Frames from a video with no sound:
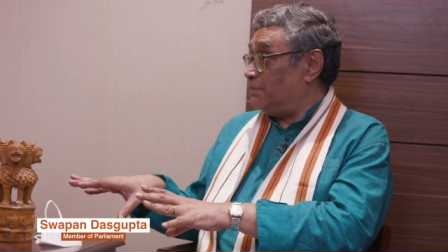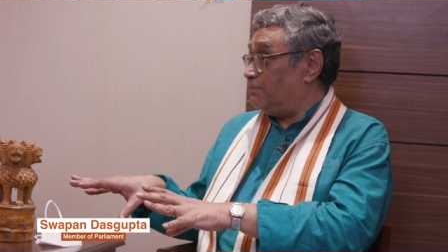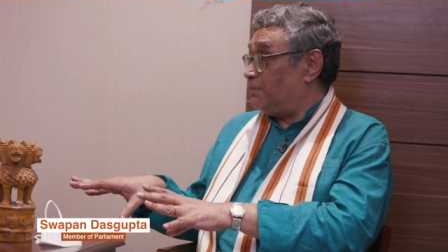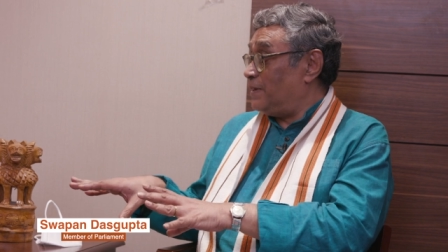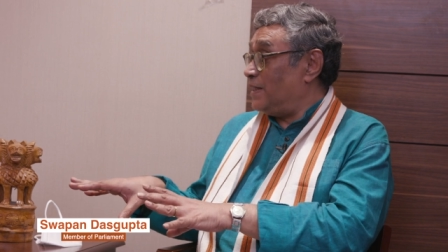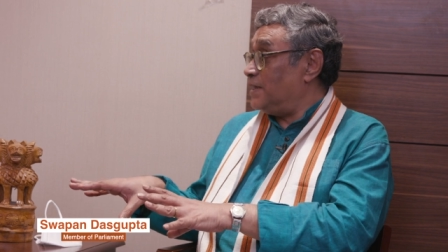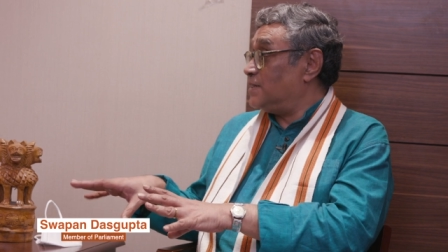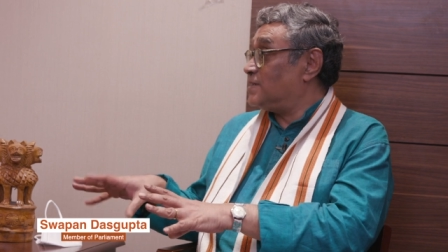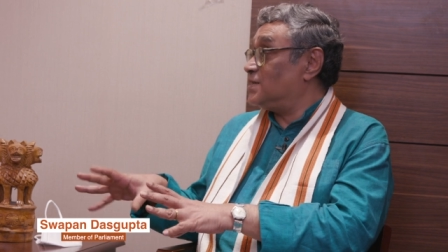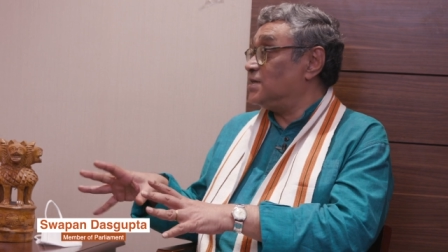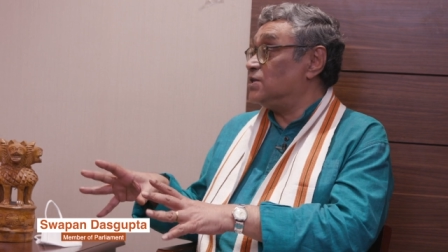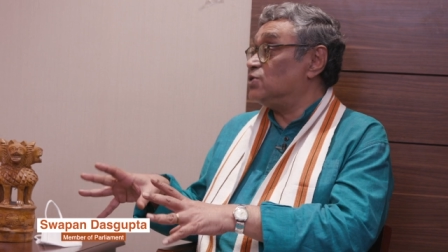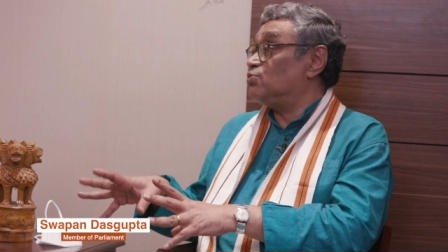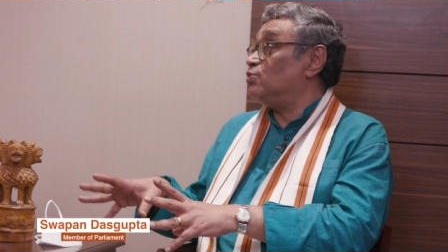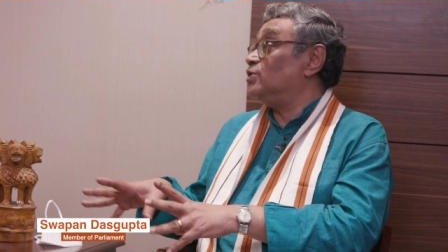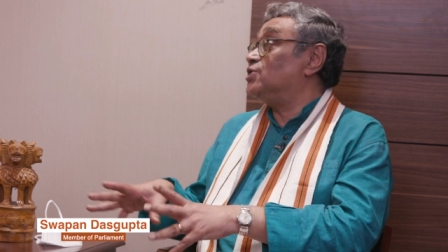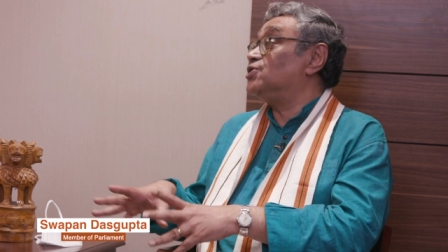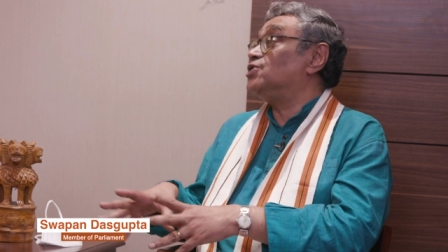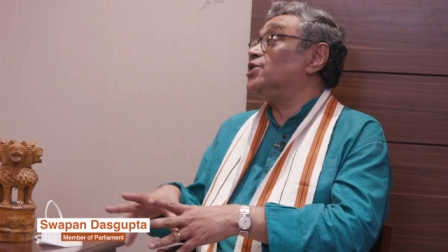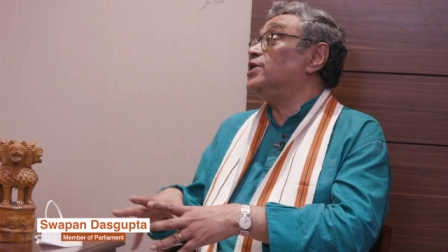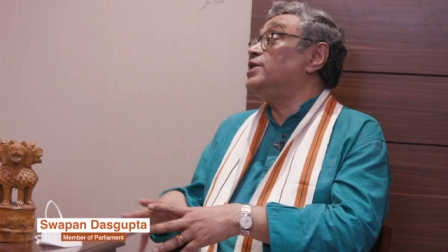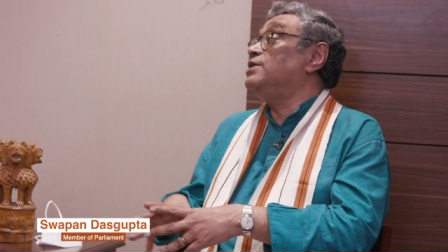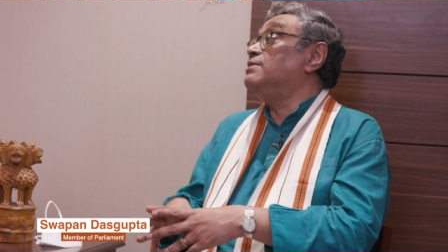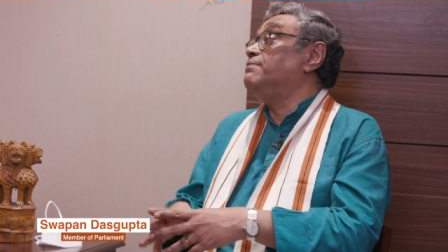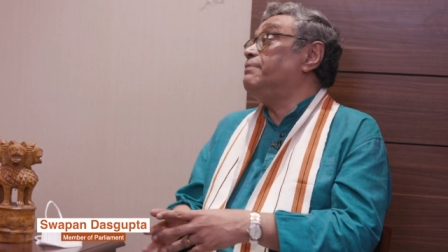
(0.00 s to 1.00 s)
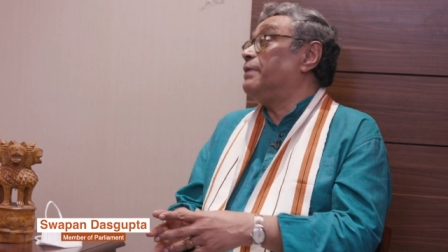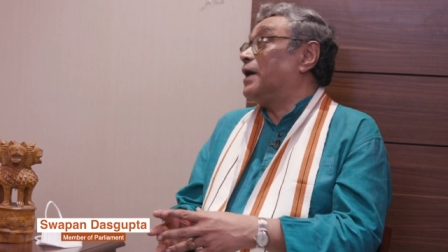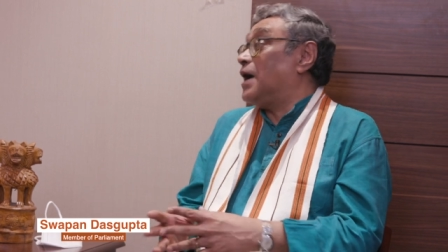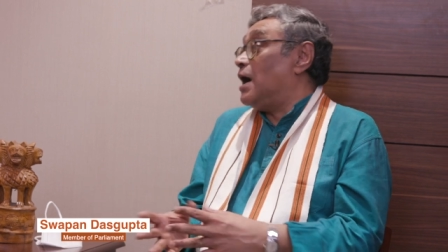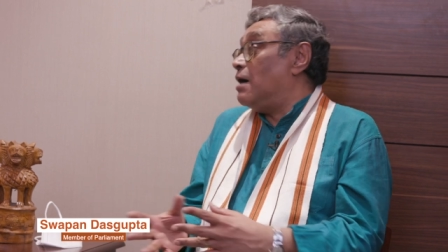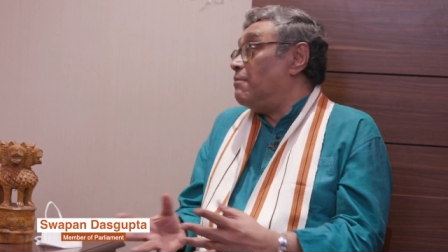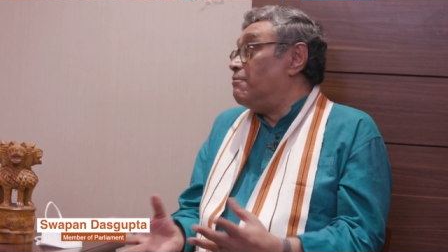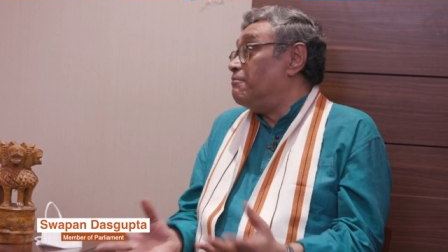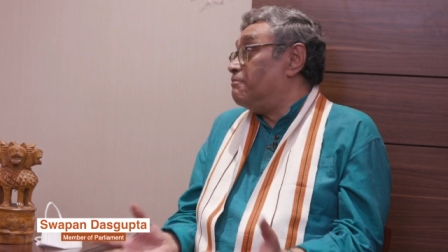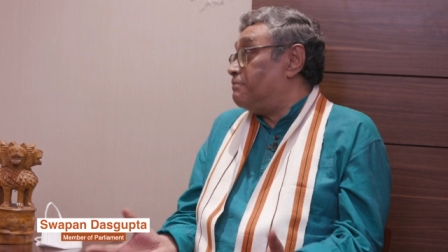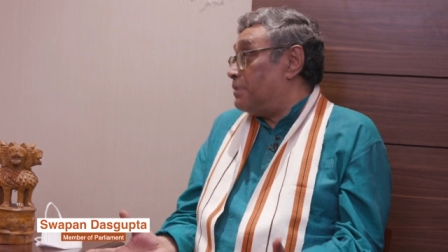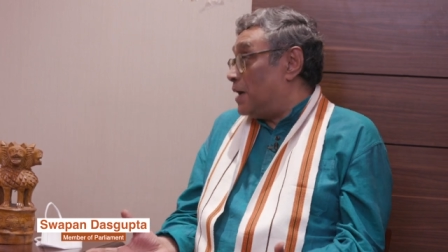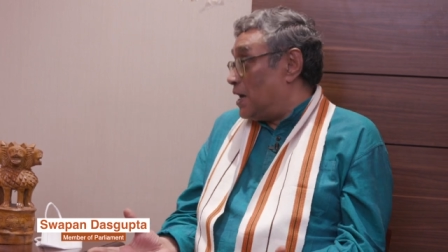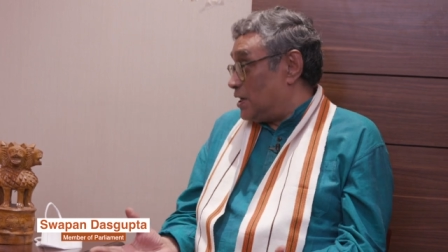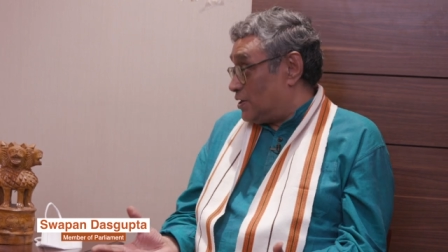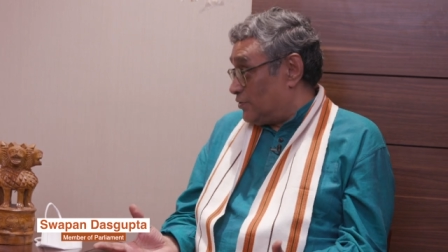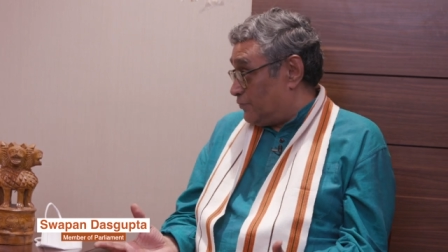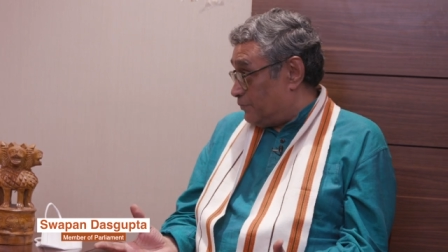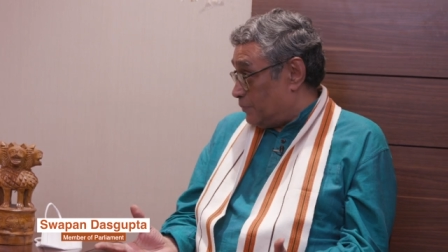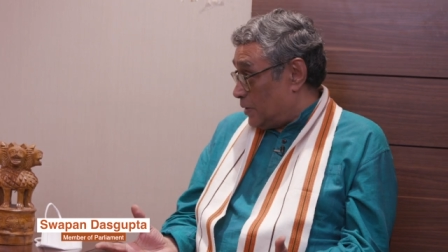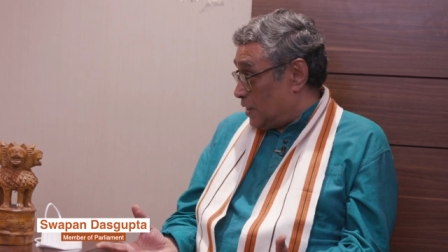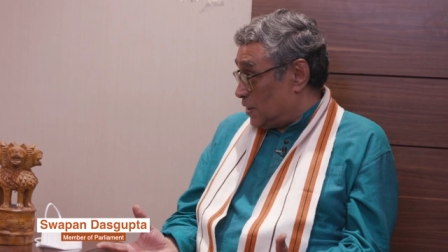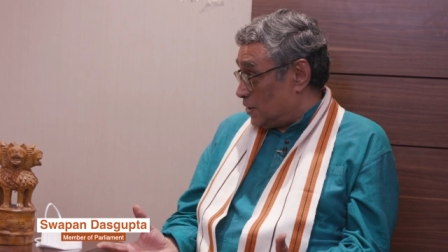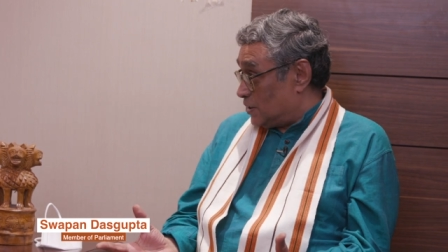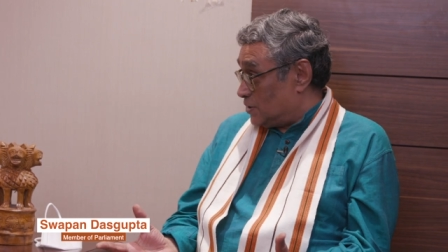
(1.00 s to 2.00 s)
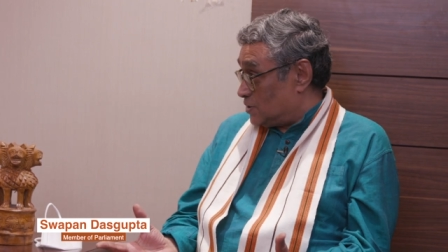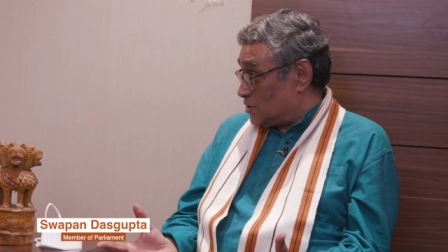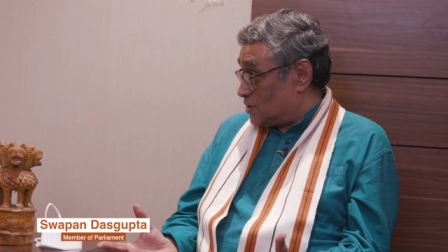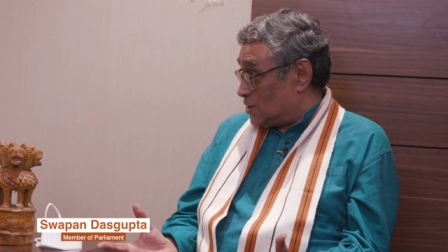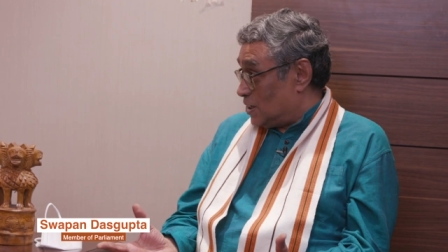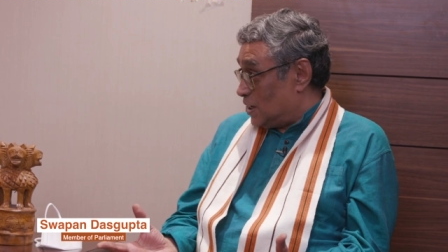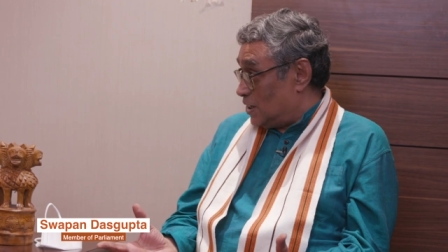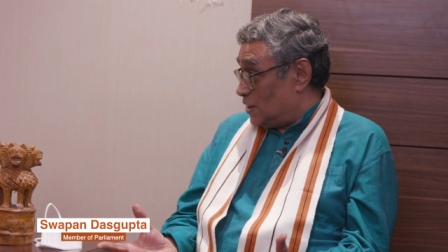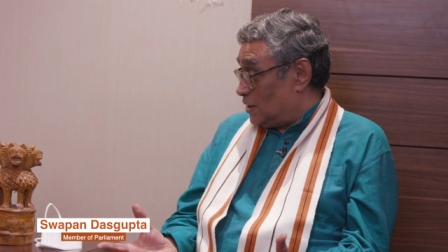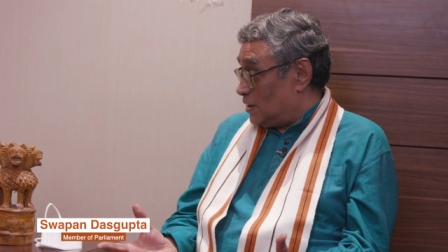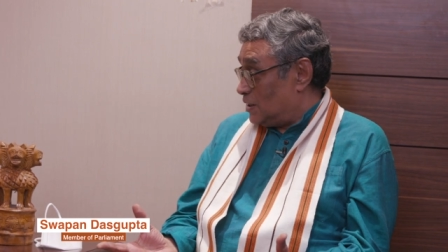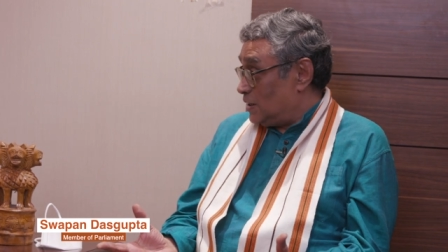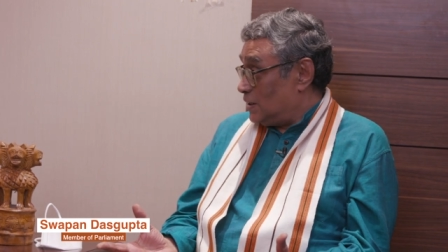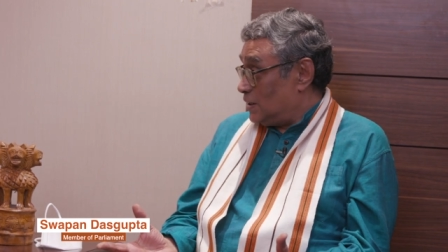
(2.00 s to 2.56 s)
places which didn't become part of Pakistan